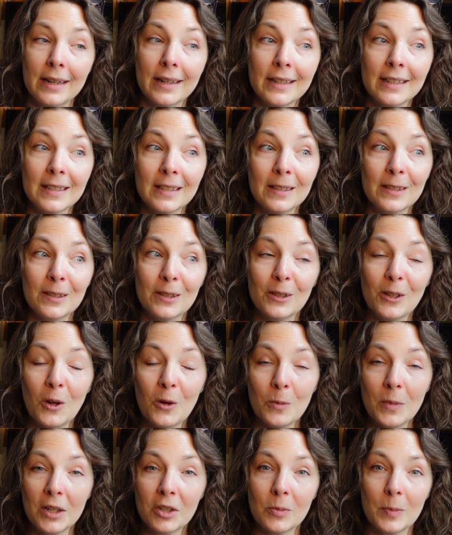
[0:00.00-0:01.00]
is
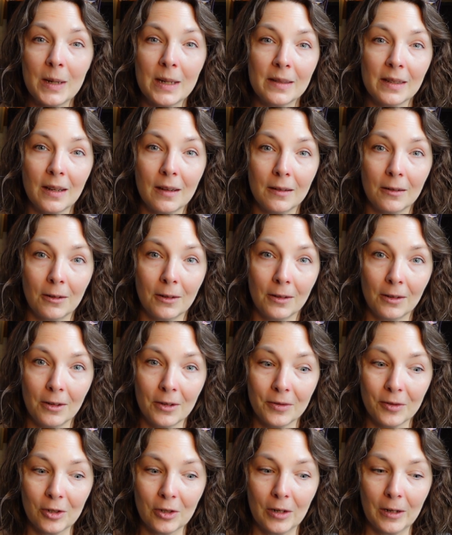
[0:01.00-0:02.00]
so much based on our
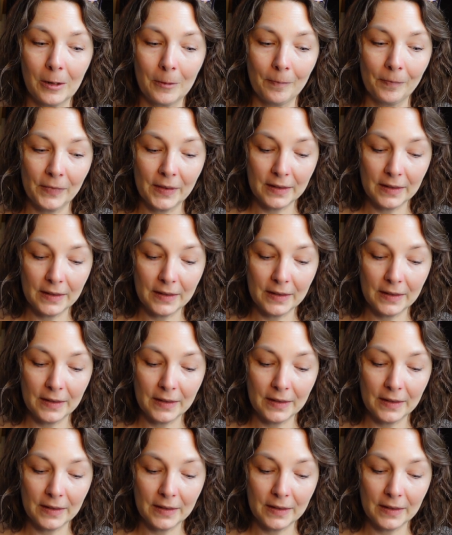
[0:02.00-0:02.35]
culture.